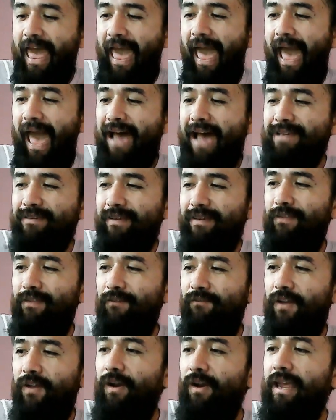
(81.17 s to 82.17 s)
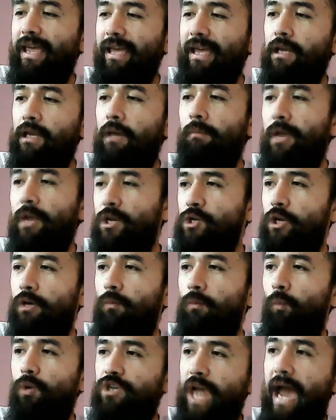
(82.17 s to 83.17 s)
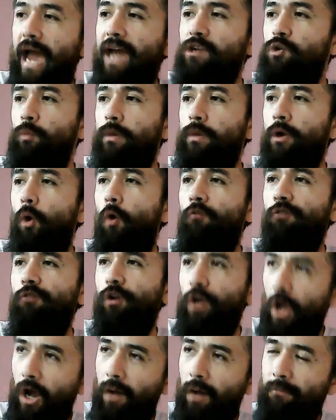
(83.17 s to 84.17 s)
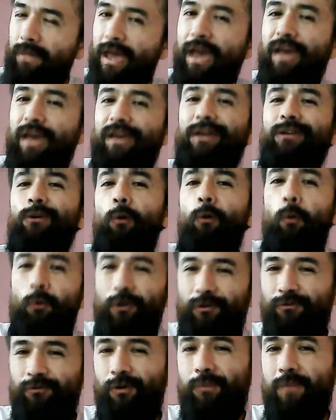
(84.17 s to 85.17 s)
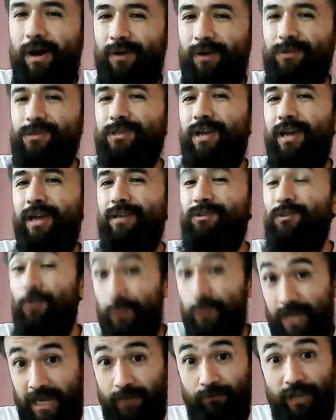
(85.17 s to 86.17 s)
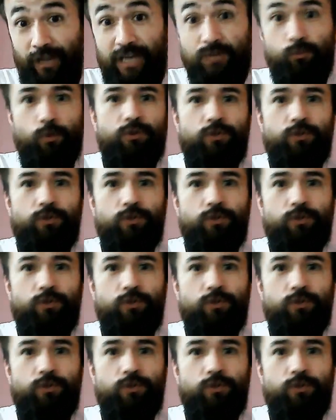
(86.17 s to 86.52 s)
as the very inhibition which had to be overcome in order for modern science to take place.